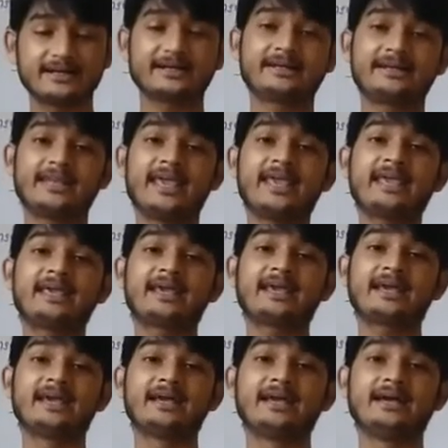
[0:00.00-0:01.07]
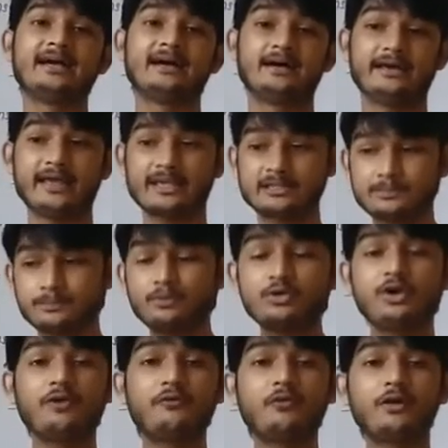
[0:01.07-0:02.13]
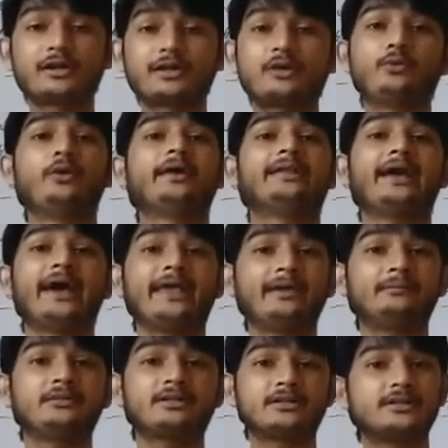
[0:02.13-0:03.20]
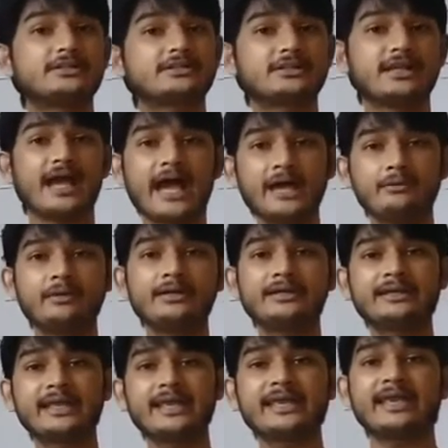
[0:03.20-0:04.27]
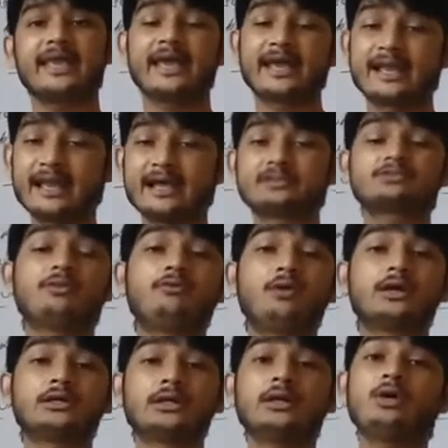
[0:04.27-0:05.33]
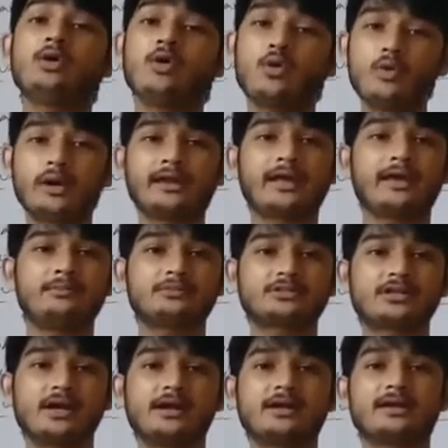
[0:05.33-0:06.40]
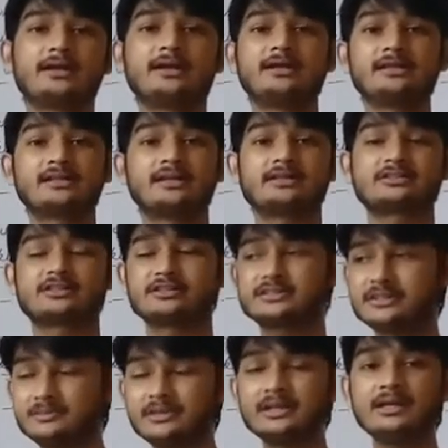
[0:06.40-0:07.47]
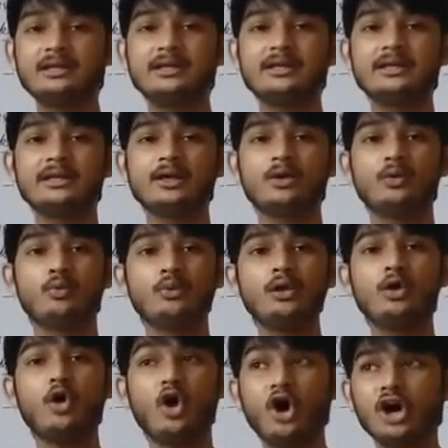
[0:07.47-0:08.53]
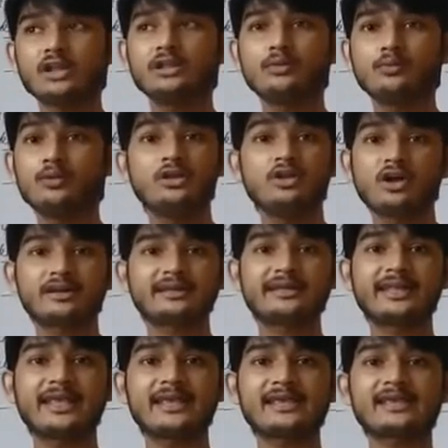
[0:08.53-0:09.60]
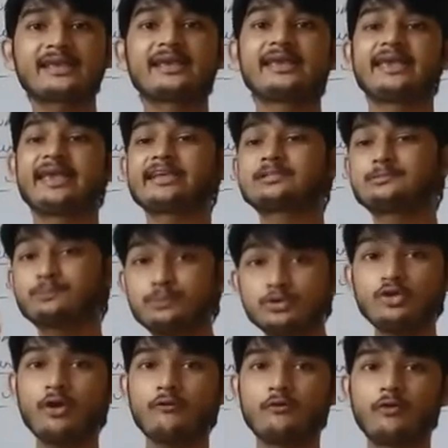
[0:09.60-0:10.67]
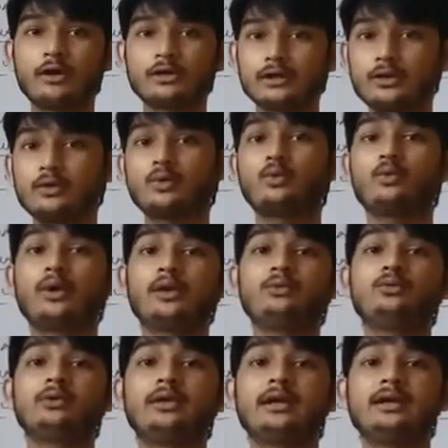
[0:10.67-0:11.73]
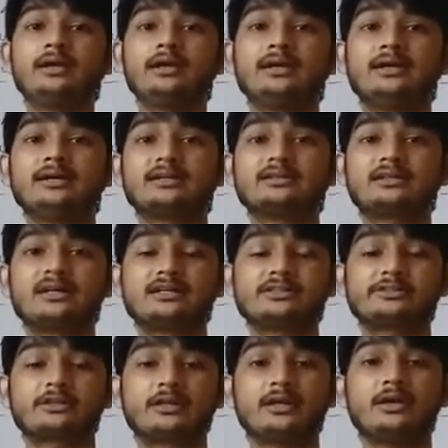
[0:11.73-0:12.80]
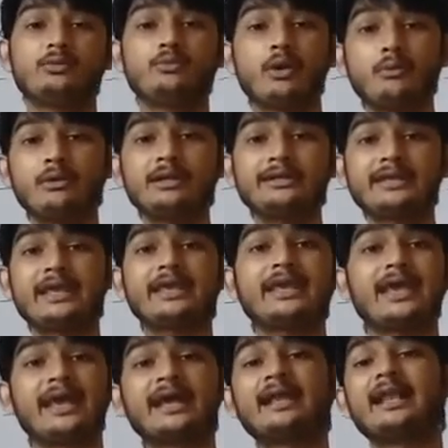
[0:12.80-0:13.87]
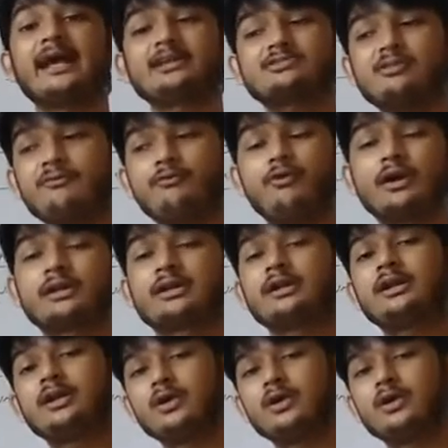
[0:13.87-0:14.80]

take a spoon of water when I am thirsty. I will take a glass of water when I am thirsty. Similarly, we all will not take a spoon of water when we are thirsty. We will take a glass of water